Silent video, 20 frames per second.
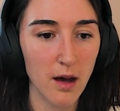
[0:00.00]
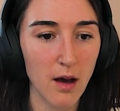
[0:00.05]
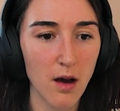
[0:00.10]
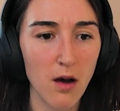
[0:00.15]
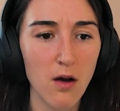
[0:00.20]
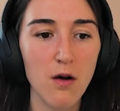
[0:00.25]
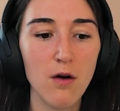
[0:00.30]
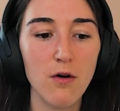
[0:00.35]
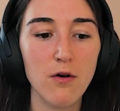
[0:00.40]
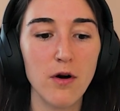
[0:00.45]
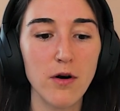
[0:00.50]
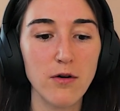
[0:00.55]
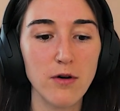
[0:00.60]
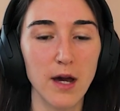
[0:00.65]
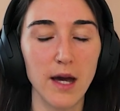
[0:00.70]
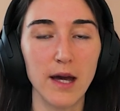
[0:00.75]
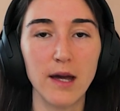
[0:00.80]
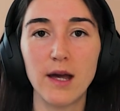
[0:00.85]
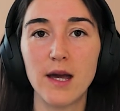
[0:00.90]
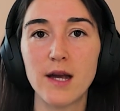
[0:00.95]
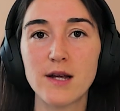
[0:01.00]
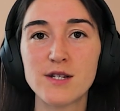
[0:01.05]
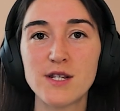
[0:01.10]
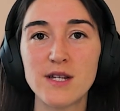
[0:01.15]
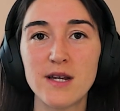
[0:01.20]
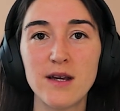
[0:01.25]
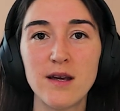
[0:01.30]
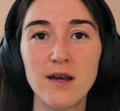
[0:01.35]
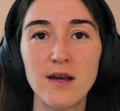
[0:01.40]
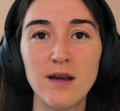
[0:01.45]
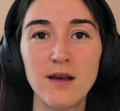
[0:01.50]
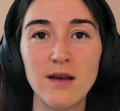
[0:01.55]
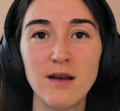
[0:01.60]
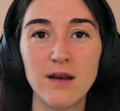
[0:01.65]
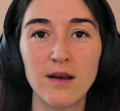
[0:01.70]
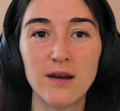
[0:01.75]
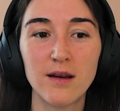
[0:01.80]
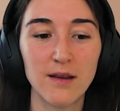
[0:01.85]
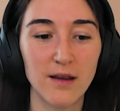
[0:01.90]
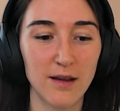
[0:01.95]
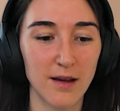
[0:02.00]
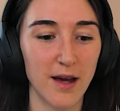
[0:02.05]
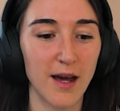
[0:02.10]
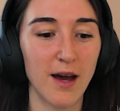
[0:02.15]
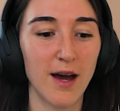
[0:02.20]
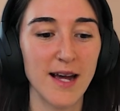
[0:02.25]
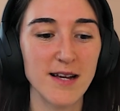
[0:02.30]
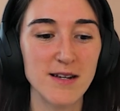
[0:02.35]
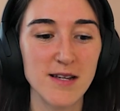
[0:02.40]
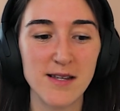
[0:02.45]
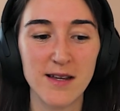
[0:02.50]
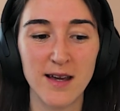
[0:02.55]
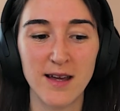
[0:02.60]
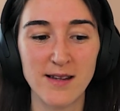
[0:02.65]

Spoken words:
Oh, okay. I